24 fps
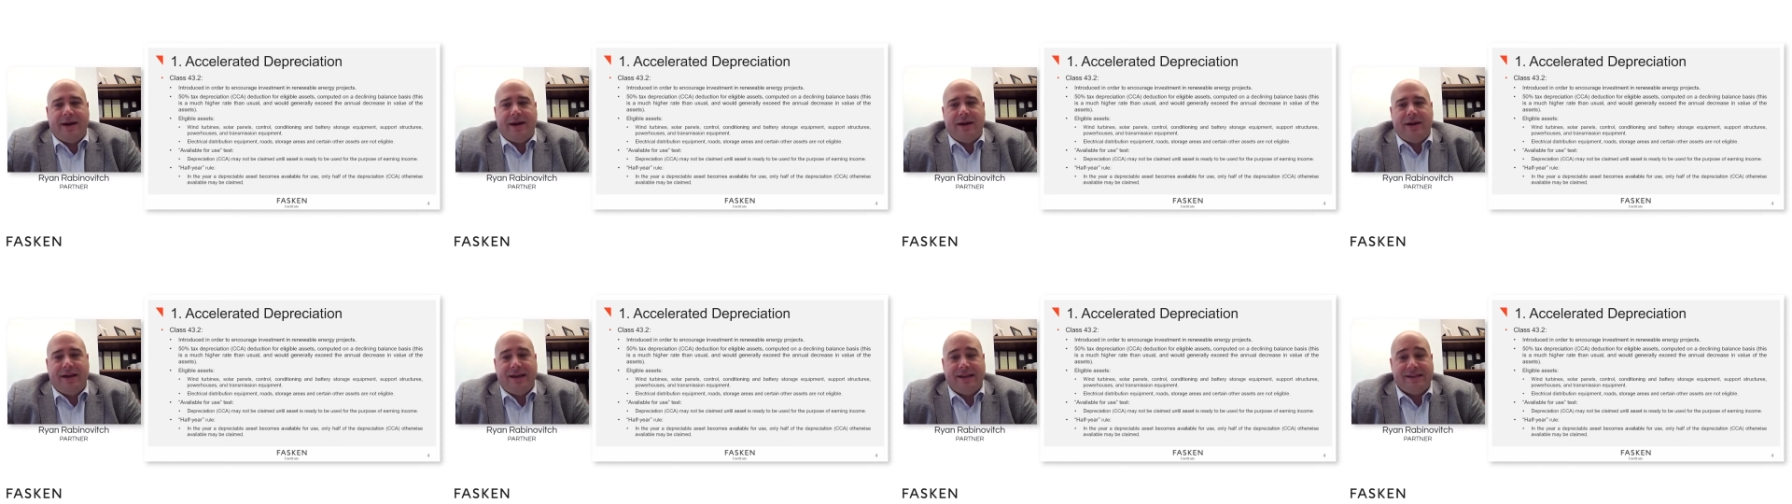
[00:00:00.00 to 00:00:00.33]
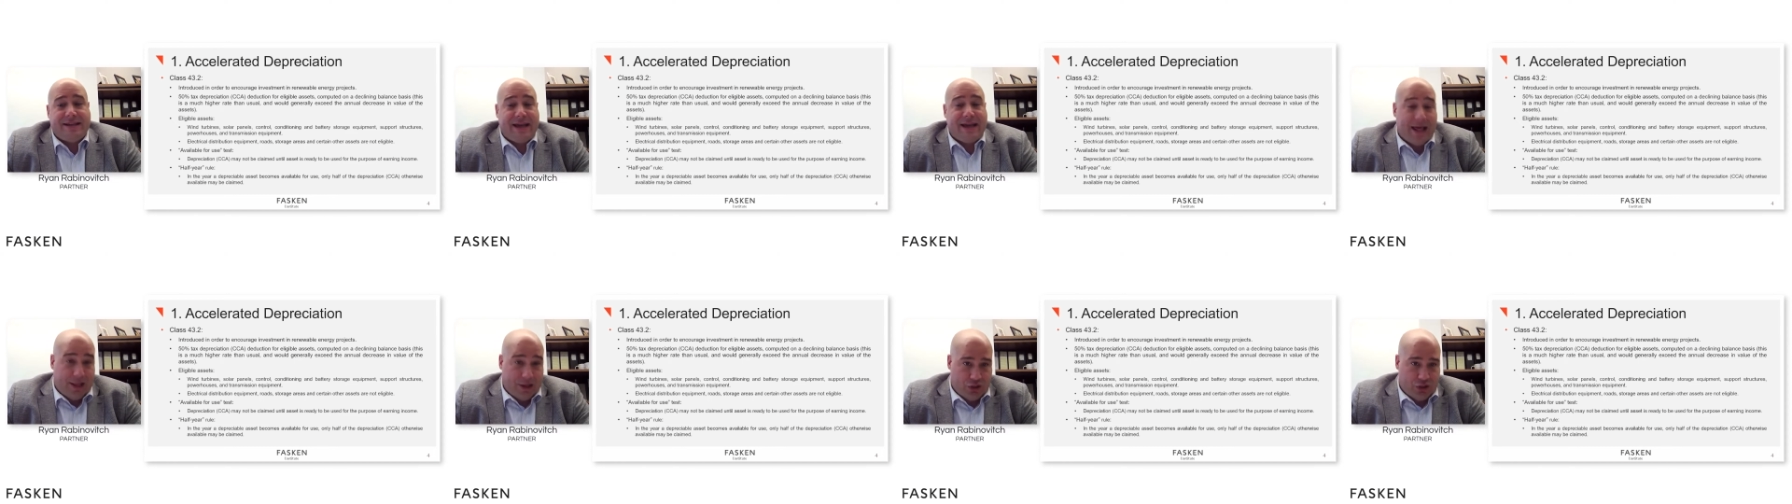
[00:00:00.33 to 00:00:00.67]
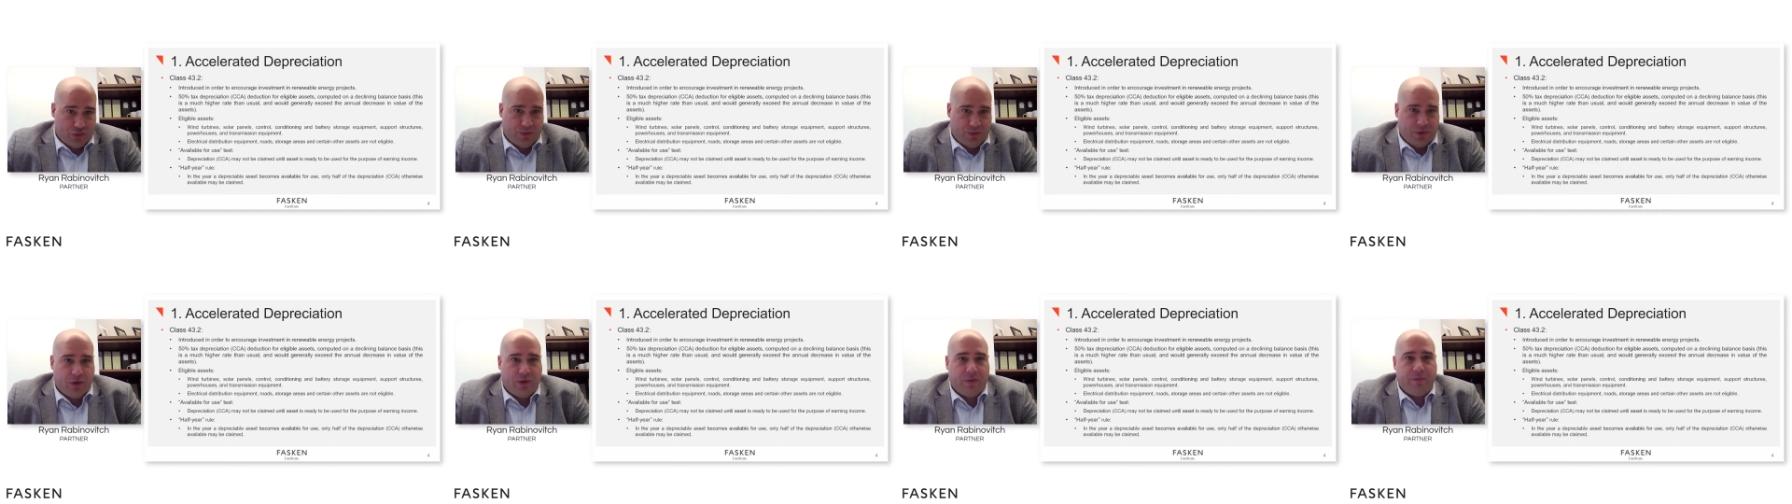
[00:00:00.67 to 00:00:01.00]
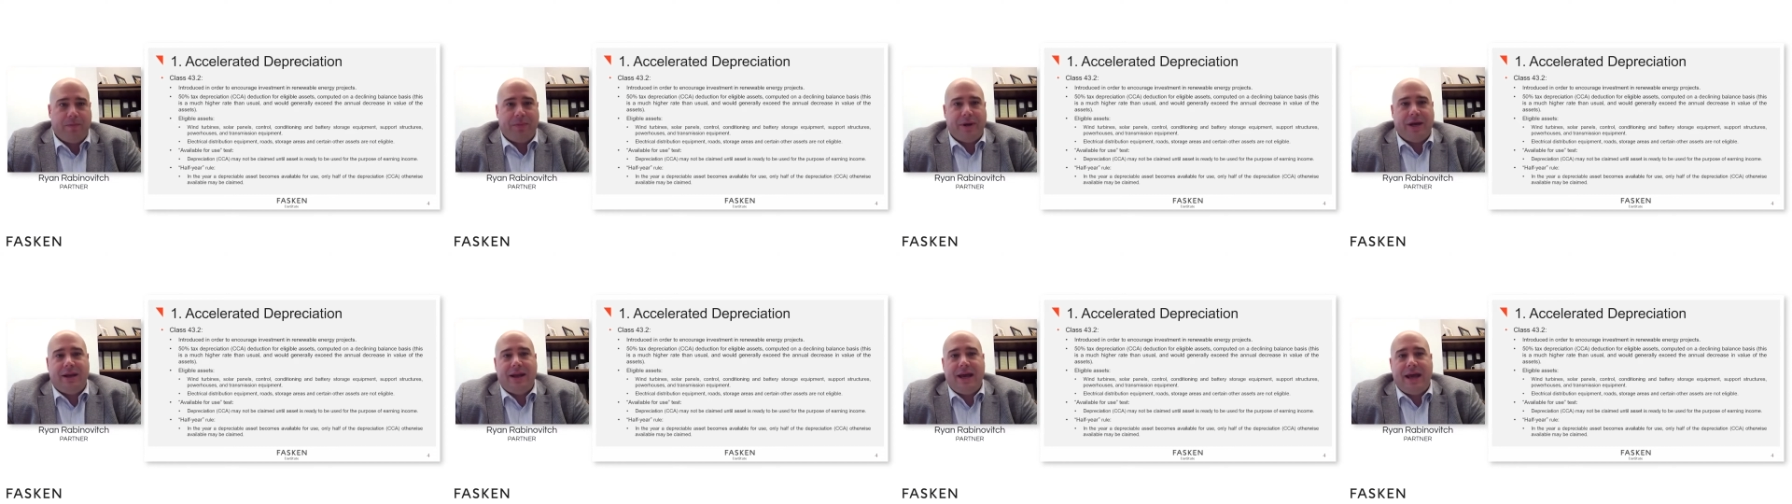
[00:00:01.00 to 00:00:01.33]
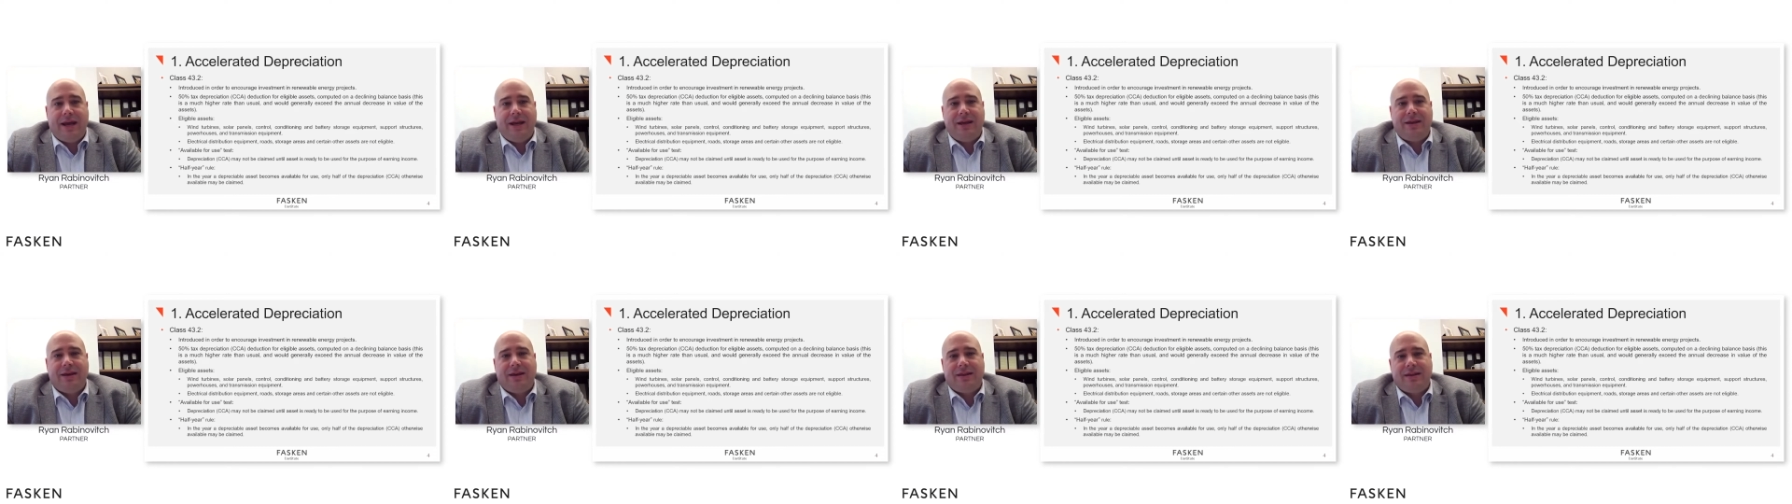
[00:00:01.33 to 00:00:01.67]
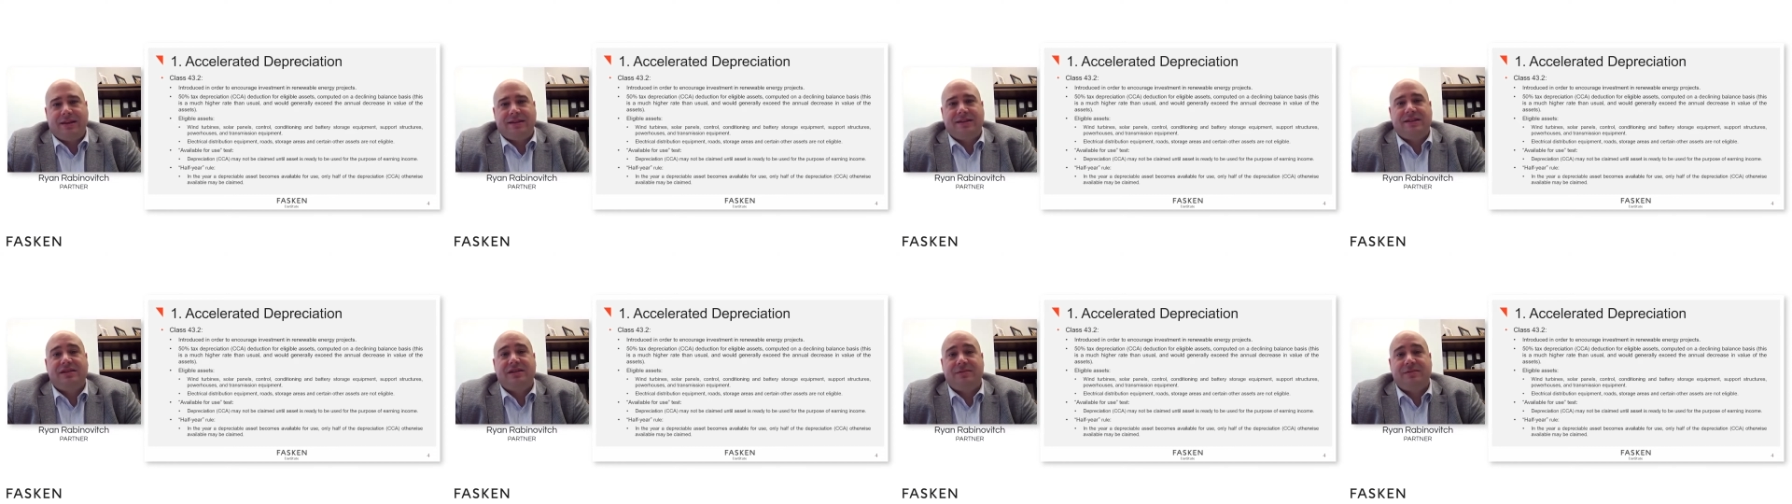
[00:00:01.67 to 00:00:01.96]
is eligible, but anything that's